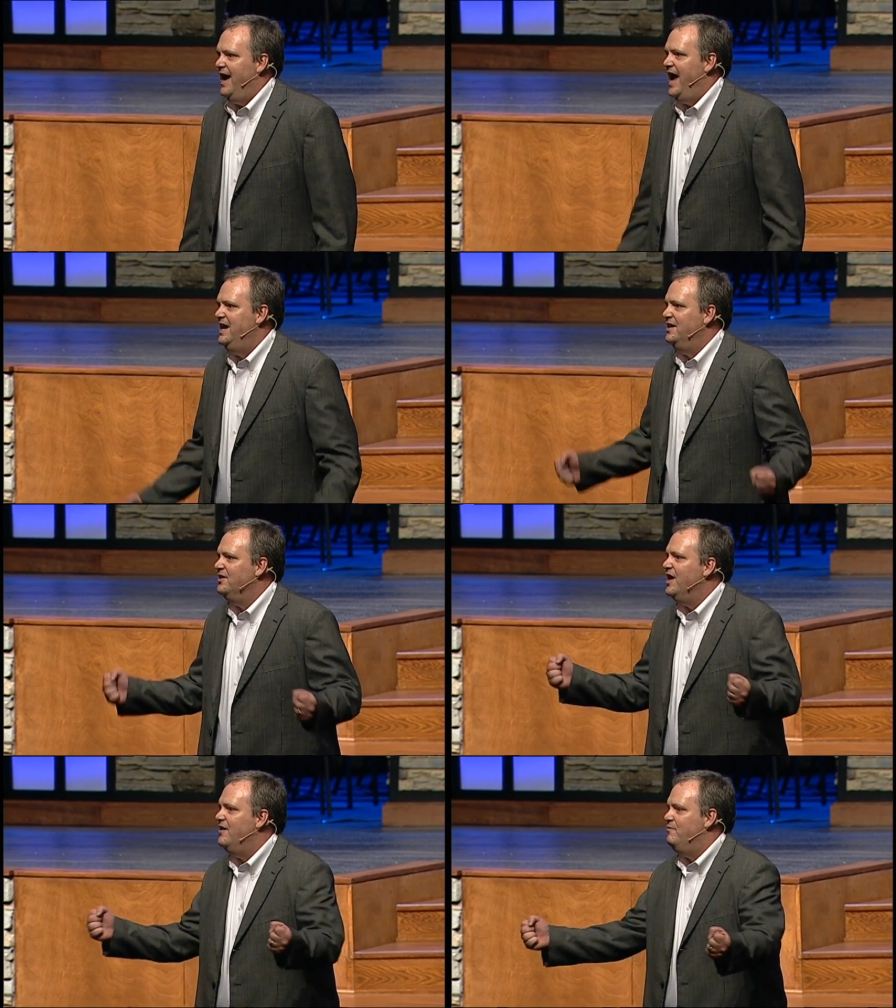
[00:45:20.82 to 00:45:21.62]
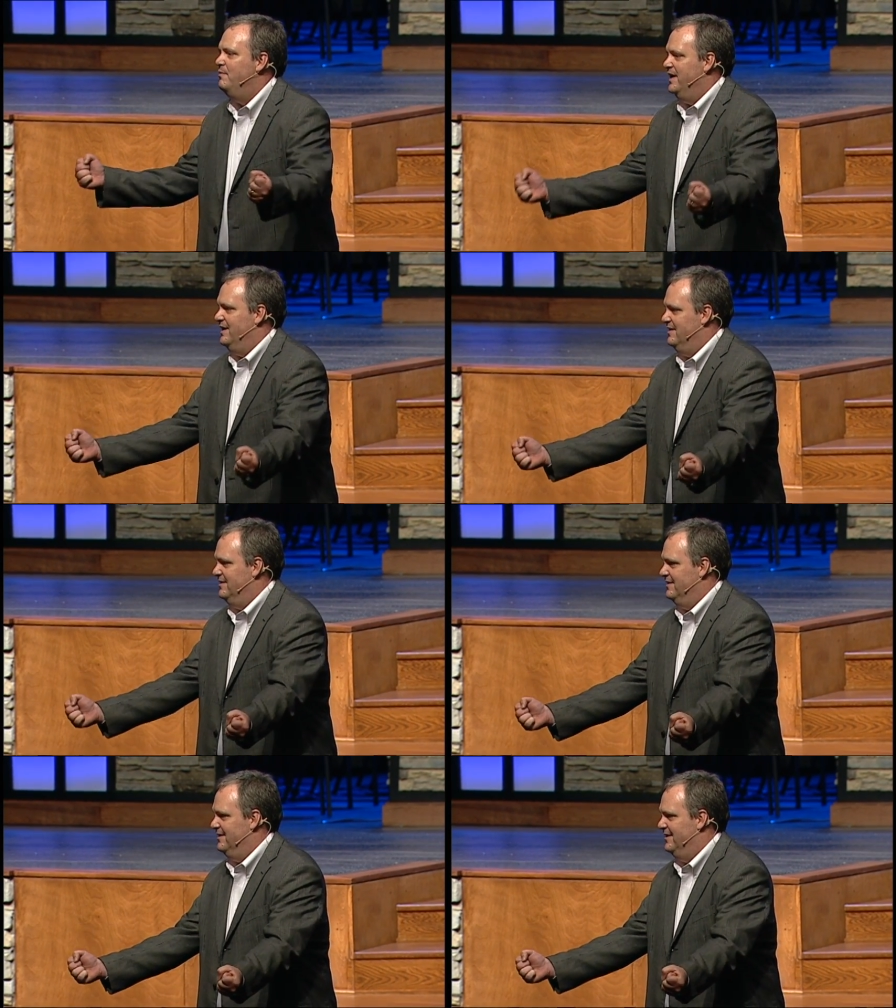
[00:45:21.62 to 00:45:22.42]
And He loved me.
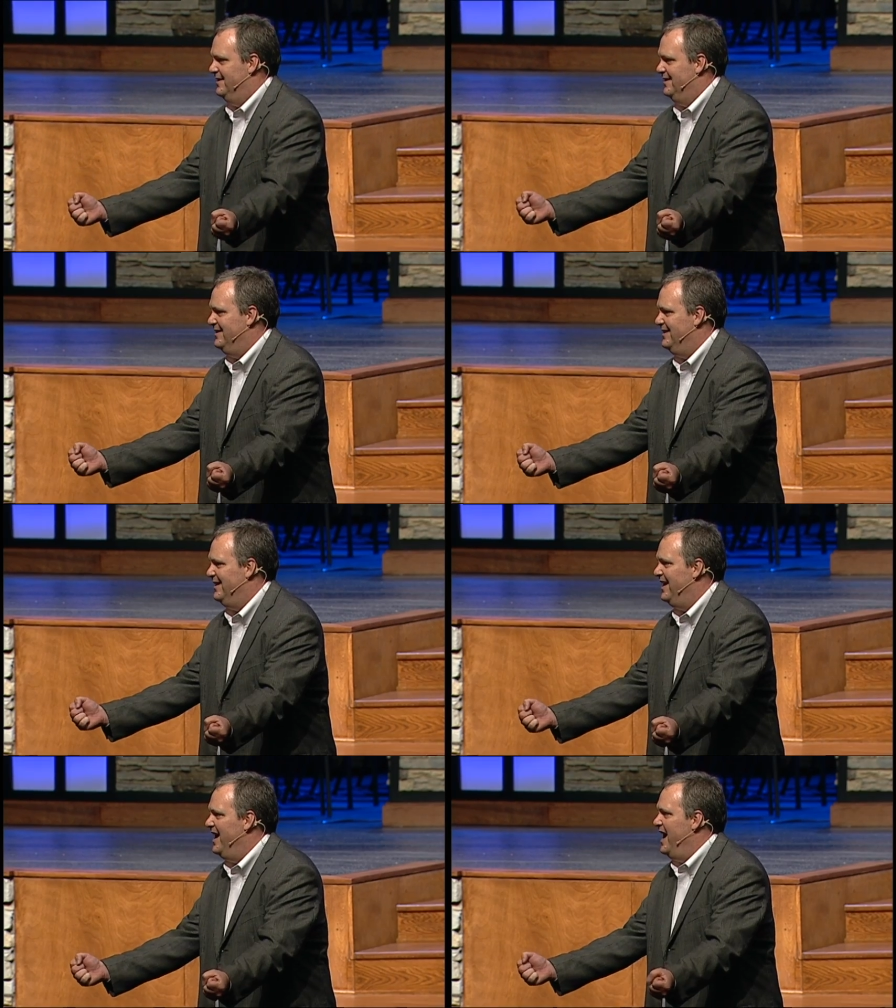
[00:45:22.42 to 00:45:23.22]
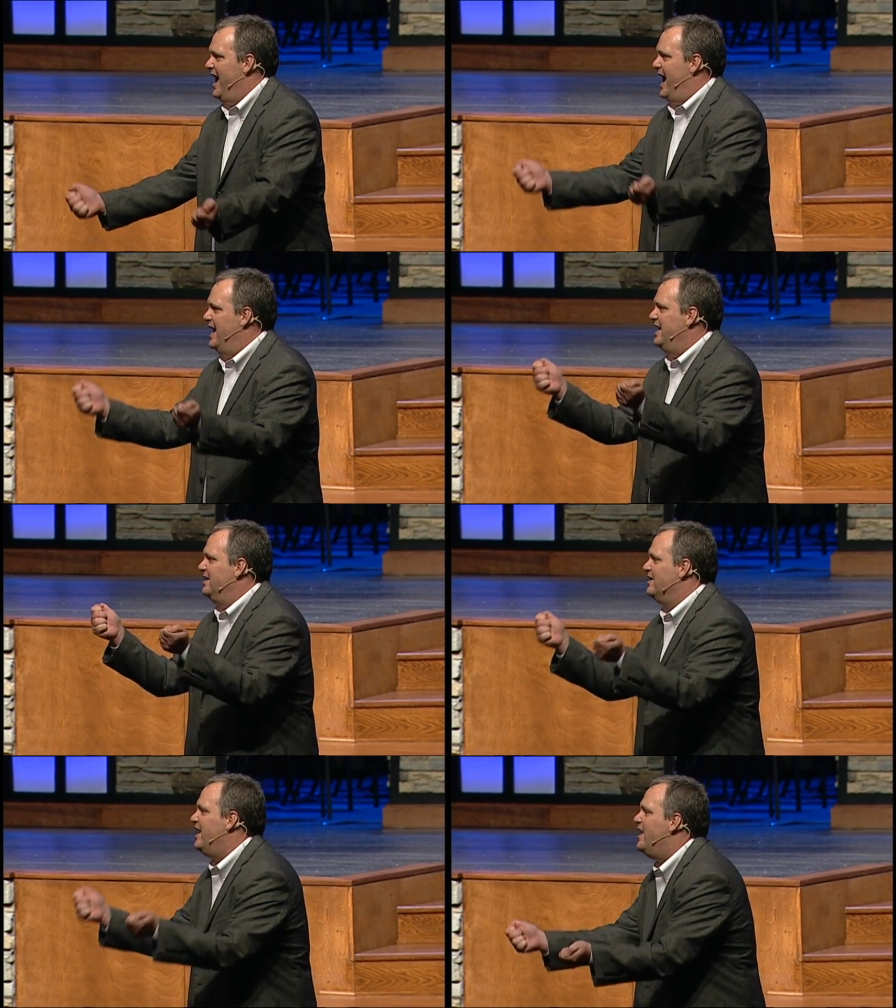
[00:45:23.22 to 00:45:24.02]
and He
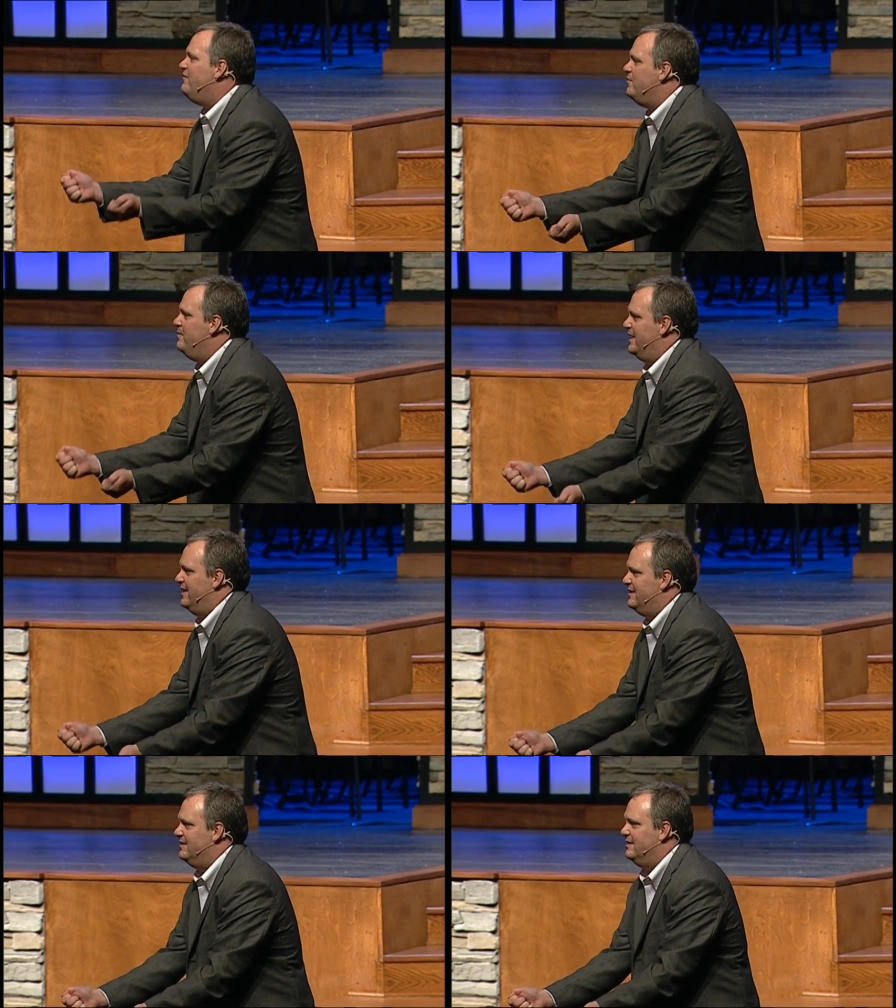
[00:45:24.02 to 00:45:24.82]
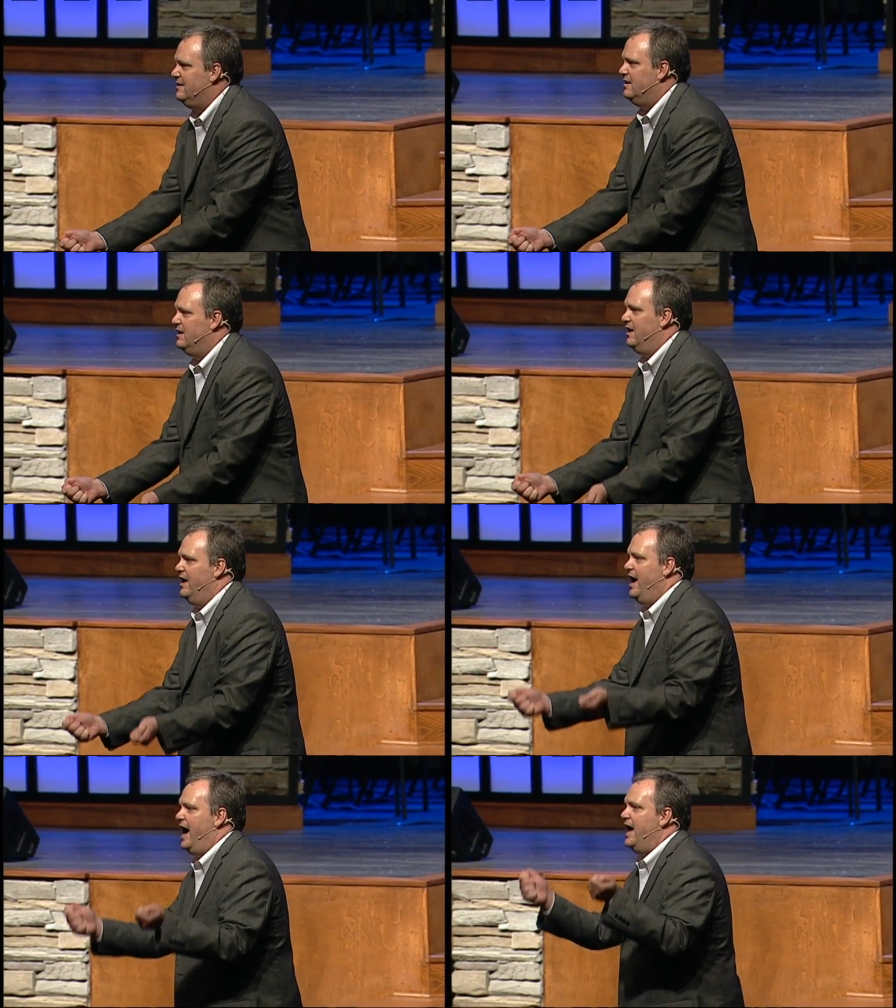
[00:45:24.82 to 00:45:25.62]
loved me.
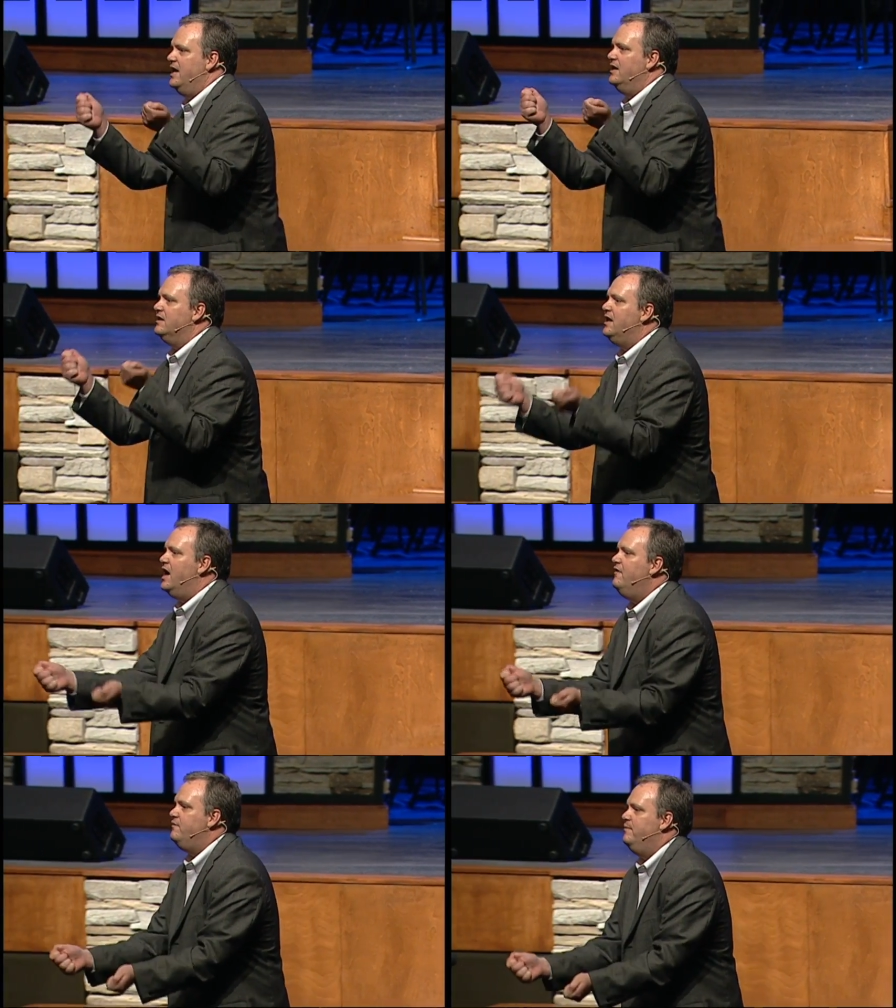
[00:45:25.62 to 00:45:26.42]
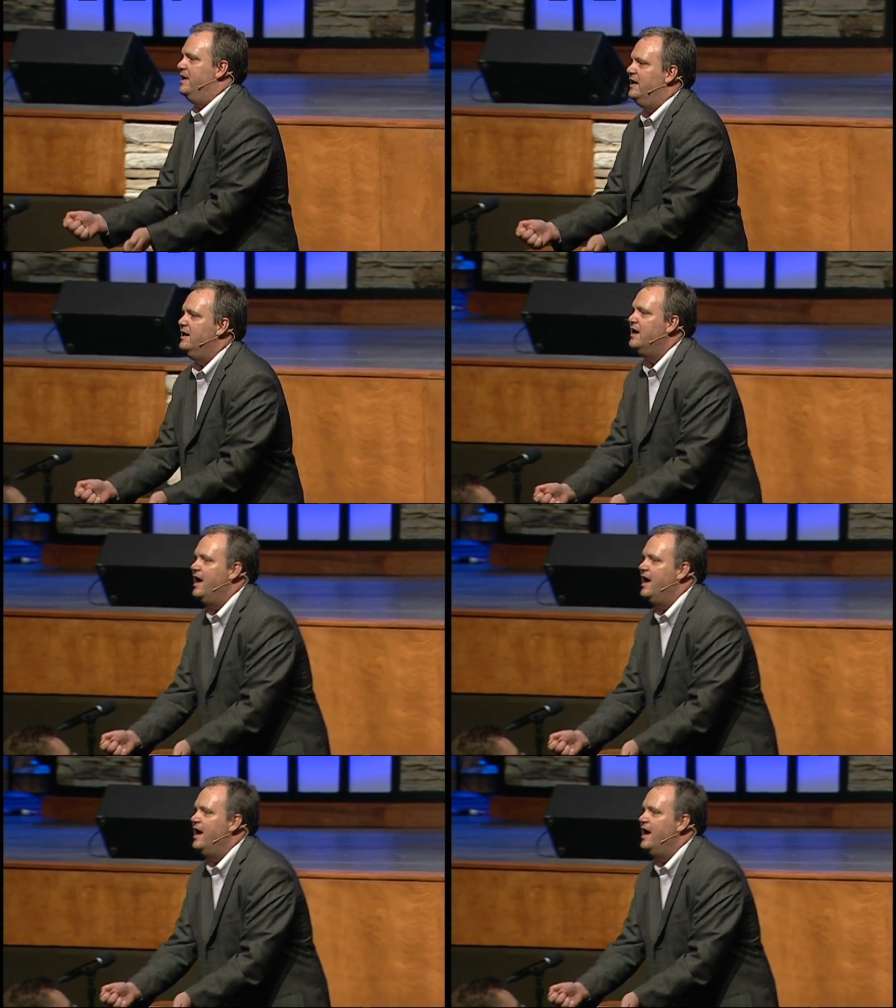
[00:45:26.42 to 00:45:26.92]
And He loved me.